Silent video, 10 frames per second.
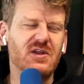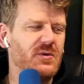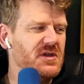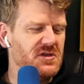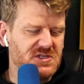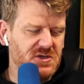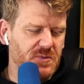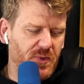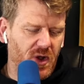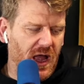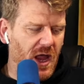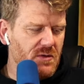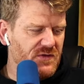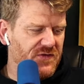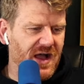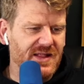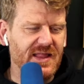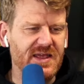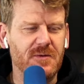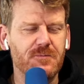know you two, but I always find
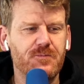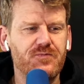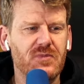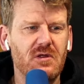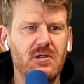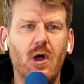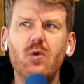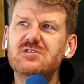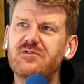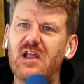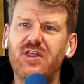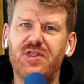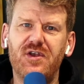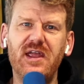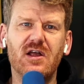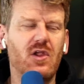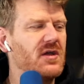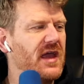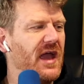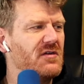like, loads of like three o'clock
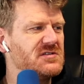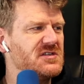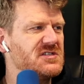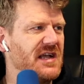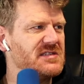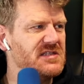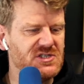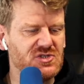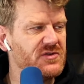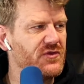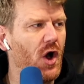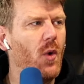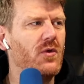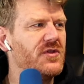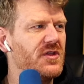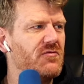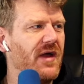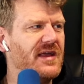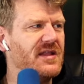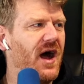kickoffs on a Saturday sort of go under the
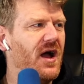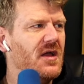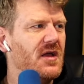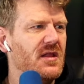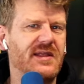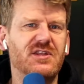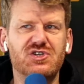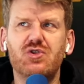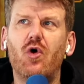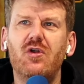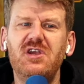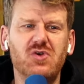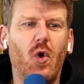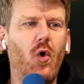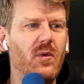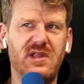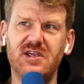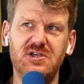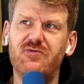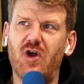radar. Like the stories, all like
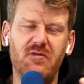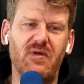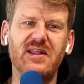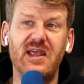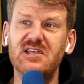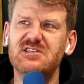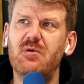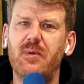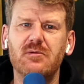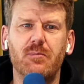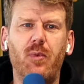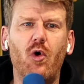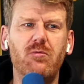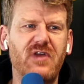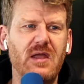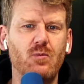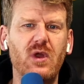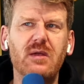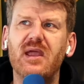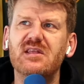you've got it right there. Some about the Bournemouth game, we
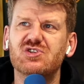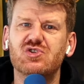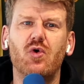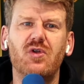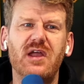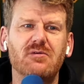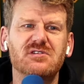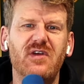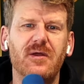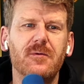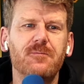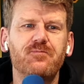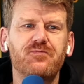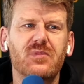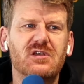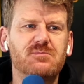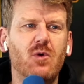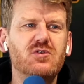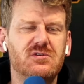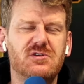made a story out of it because
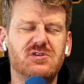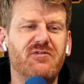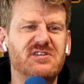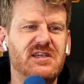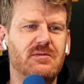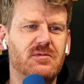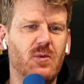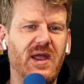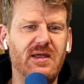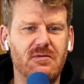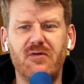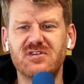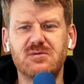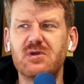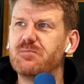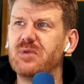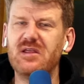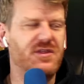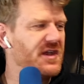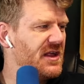most because obviously the way it, obviously with being
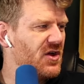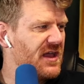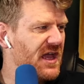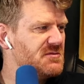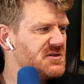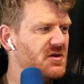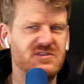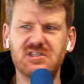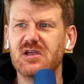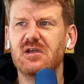three o'clock games and obviously